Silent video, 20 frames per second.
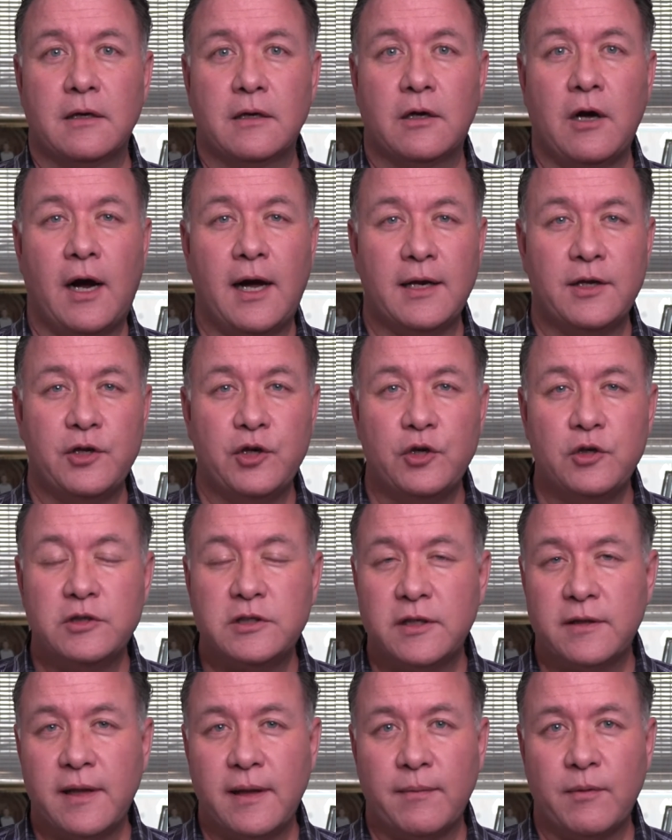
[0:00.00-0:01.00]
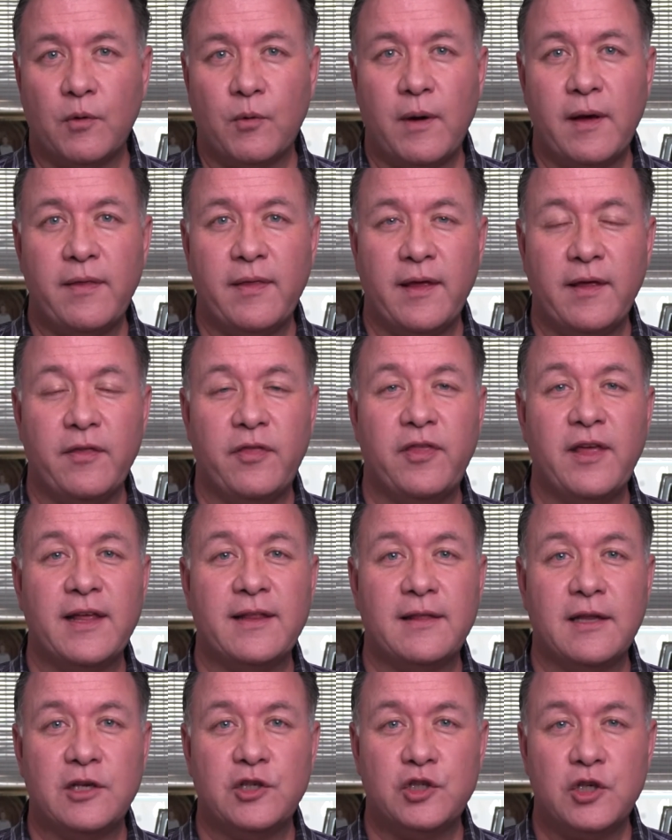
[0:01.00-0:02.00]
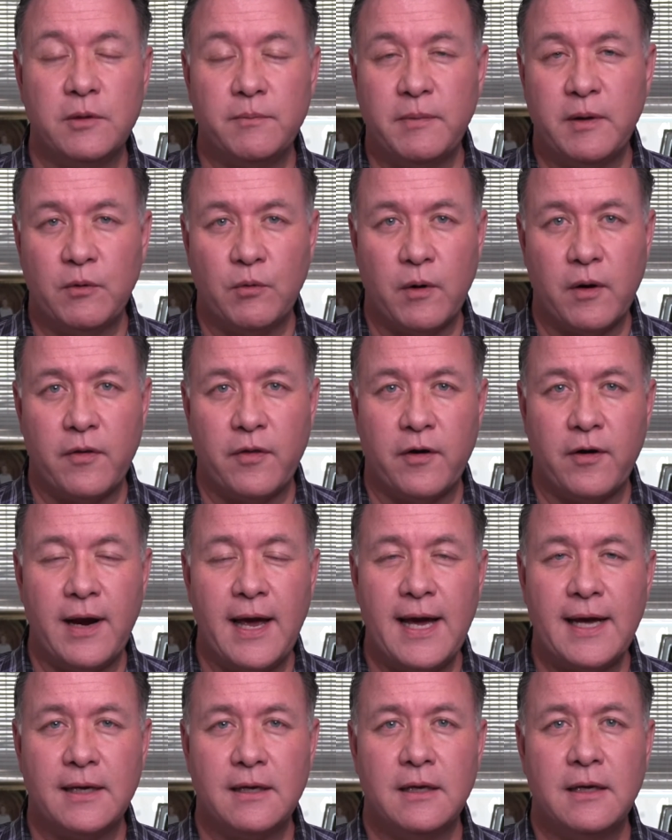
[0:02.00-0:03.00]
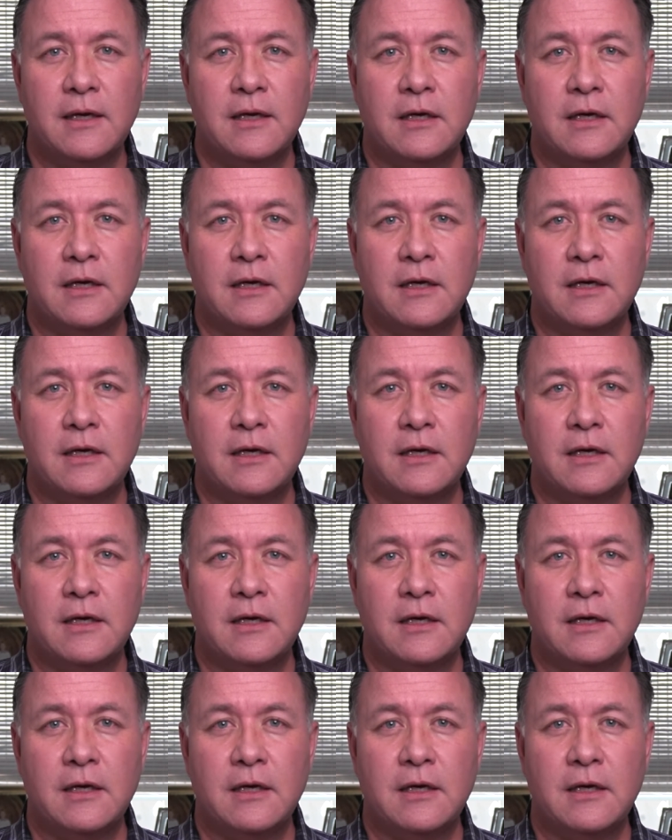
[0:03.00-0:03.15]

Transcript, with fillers: God using them the way they think they should be where they're at.